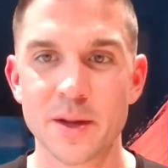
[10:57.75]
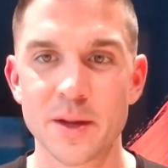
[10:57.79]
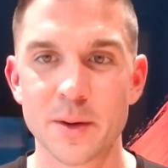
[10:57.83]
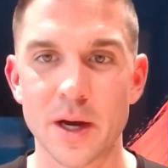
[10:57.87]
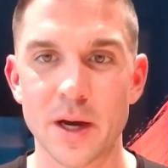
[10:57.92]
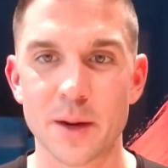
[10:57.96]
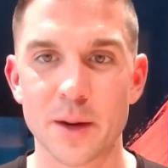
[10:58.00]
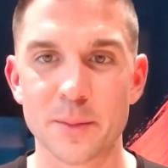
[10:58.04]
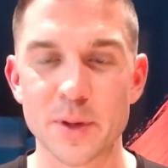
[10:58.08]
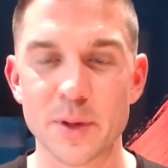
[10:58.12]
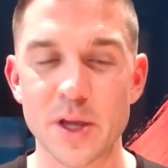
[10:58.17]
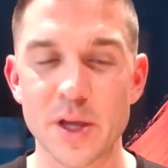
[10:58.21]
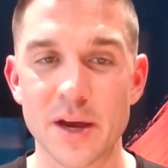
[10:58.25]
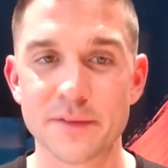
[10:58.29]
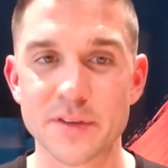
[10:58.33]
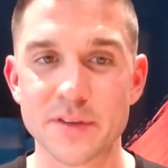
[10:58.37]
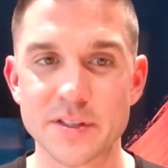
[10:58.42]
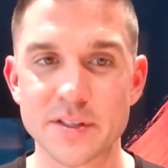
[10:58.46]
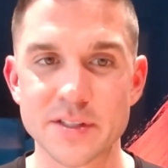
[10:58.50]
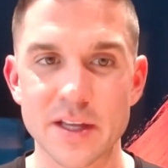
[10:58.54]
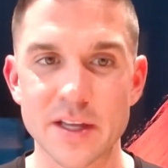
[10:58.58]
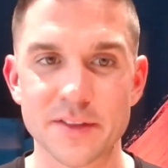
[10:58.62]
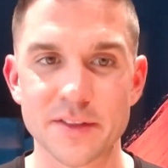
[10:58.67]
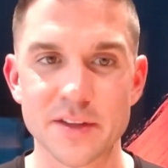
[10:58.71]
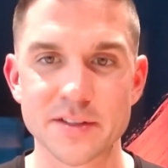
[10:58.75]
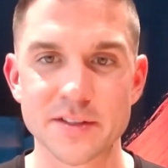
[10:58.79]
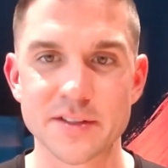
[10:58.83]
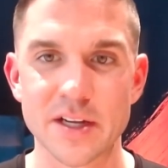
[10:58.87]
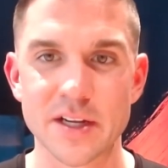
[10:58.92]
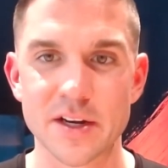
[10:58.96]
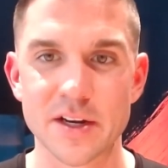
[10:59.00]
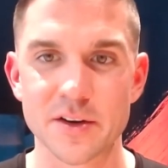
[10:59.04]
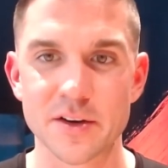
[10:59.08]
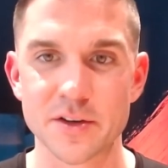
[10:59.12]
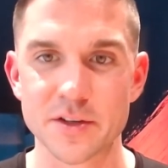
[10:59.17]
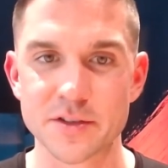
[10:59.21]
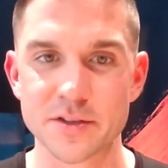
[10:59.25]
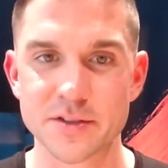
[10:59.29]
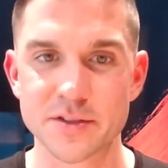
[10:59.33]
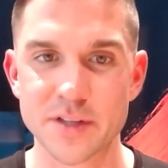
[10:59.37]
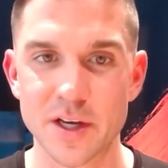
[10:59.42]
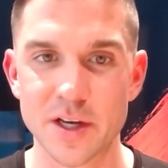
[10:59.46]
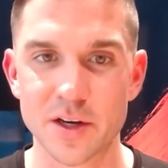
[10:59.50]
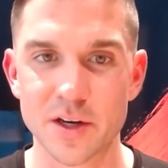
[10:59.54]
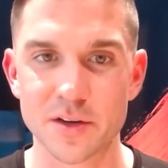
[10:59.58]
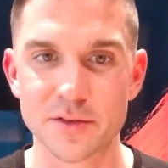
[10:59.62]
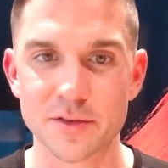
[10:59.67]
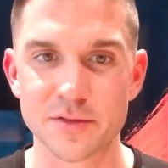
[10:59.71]
But you have to set the standard
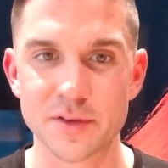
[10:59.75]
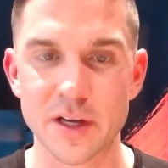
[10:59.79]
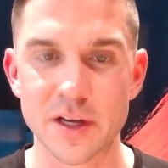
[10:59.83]
yourself